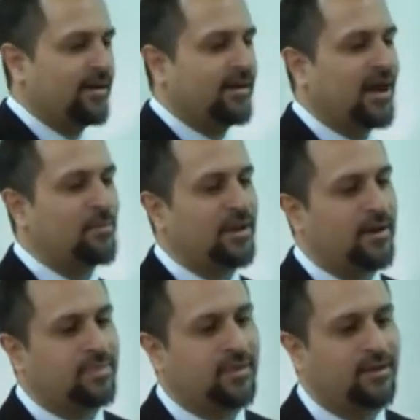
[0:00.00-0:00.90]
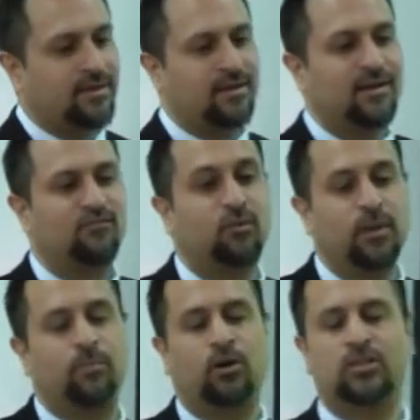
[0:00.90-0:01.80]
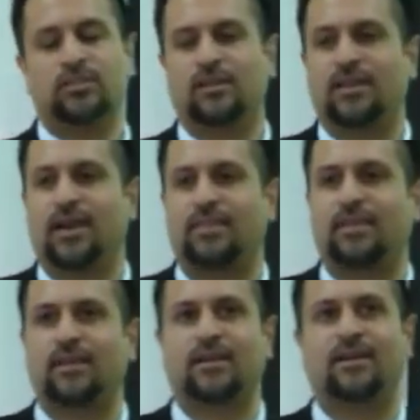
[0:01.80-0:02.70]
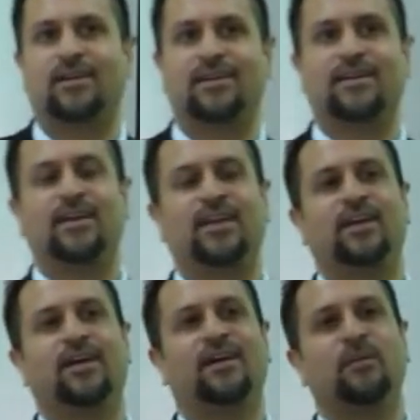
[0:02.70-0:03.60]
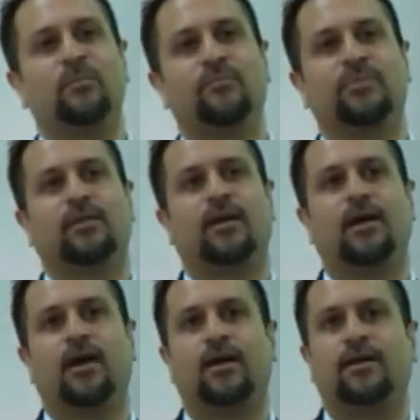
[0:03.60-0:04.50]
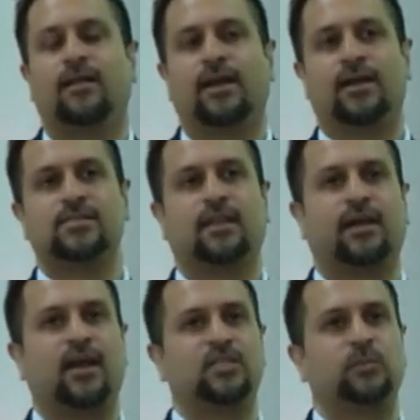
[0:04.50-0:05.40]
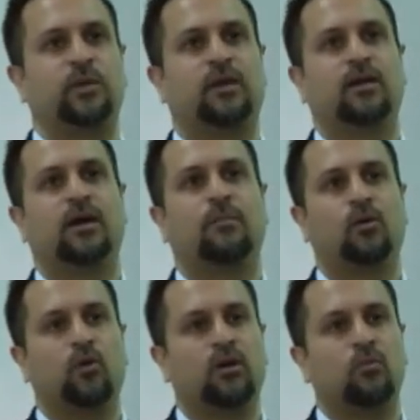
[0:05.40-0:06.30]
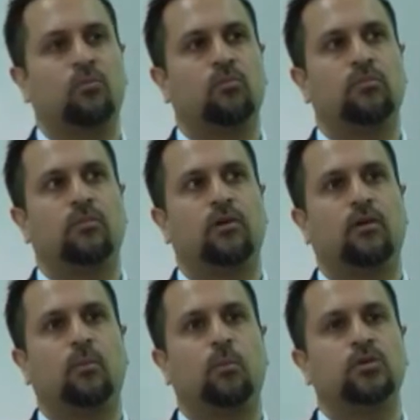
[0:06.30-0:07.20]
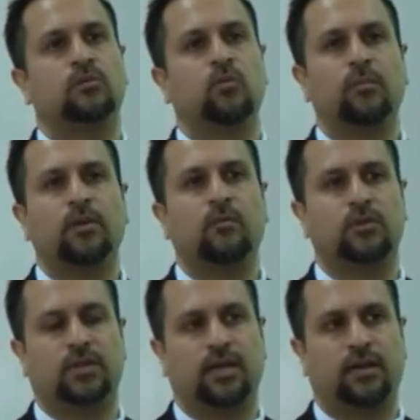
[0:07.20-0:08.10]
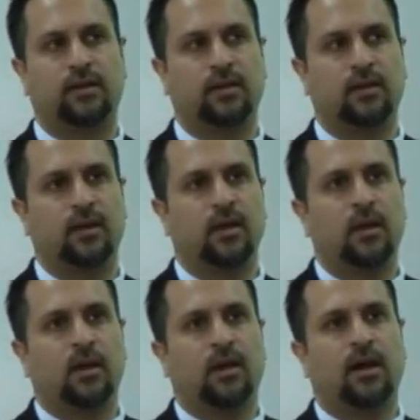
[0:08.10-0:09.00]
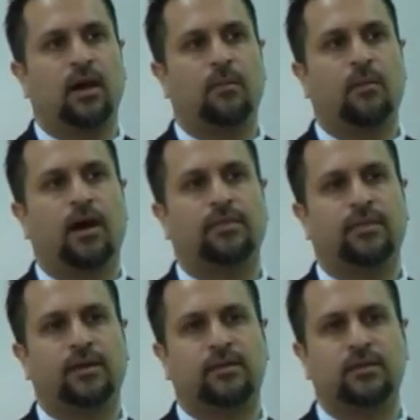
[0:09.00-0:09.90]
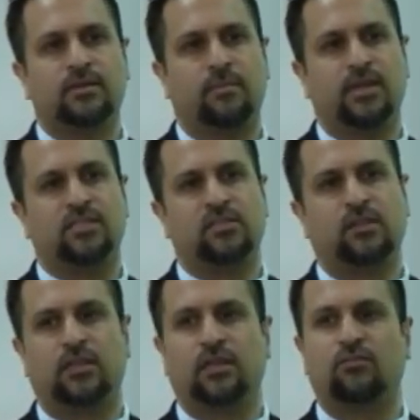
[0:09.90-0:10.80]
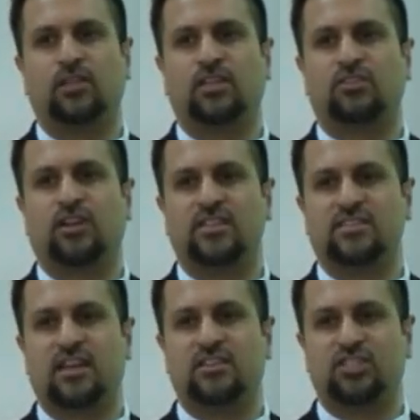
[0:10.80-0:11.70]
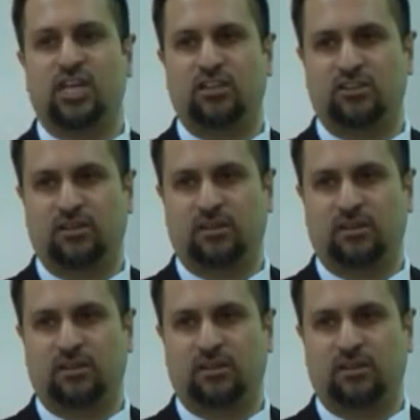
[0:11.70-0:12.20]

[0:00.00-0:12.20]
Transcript: I mean, I think, for me personally, I think, um, like I said, I can't speak about what a Muslim woman would take. Um, I think there's a message there that really transcends gender,